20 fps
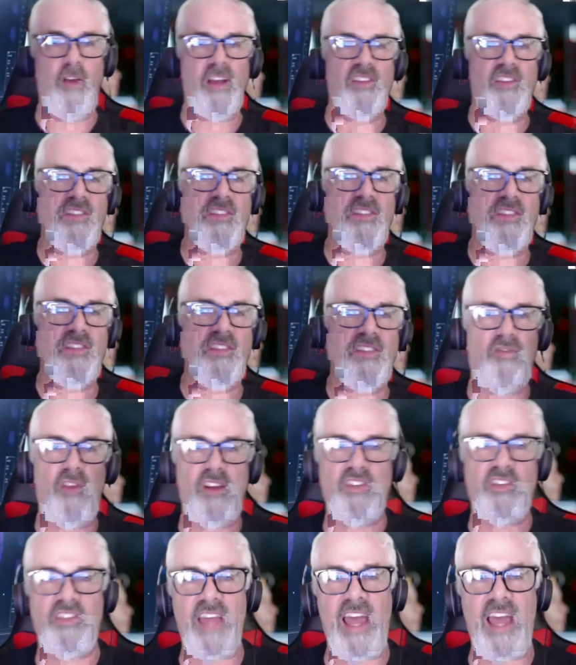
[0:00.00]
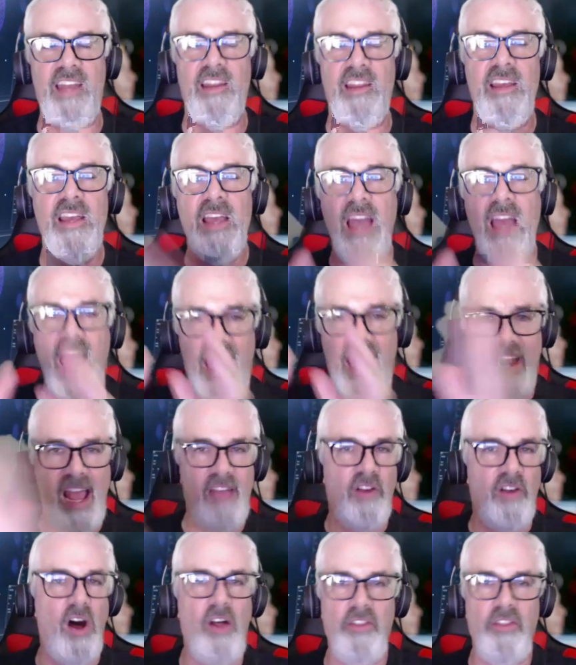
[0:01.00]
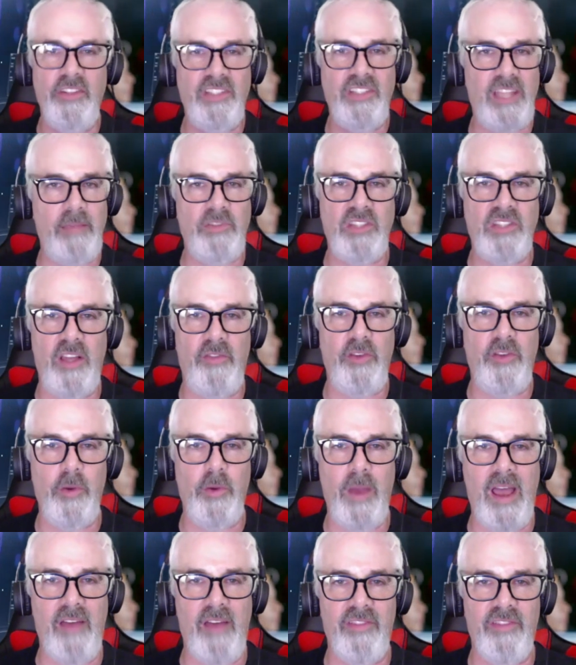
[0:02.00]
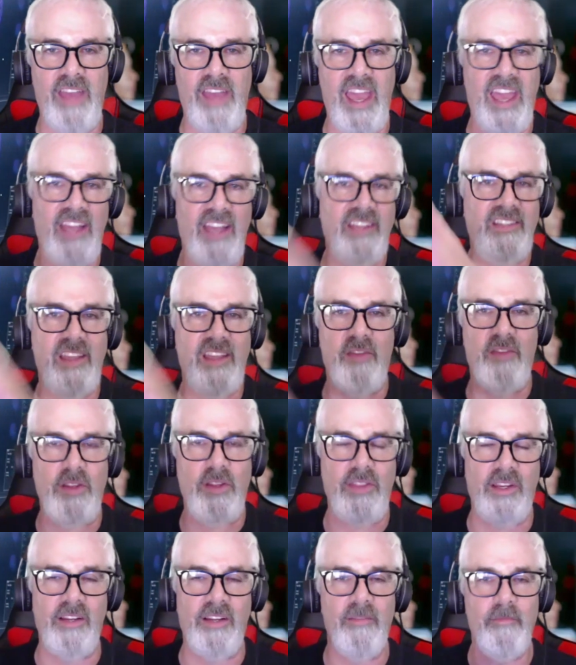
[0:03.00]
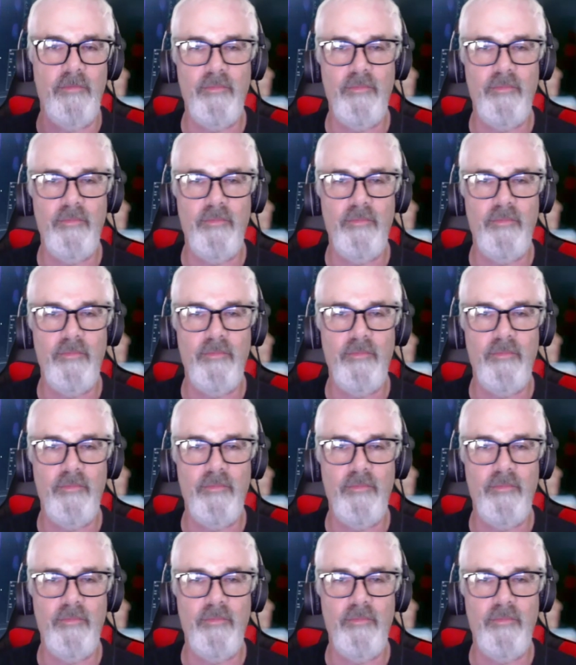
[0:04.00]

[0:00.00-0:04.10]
this, fresh that. And I have all the same stuff you have, eggs, everything.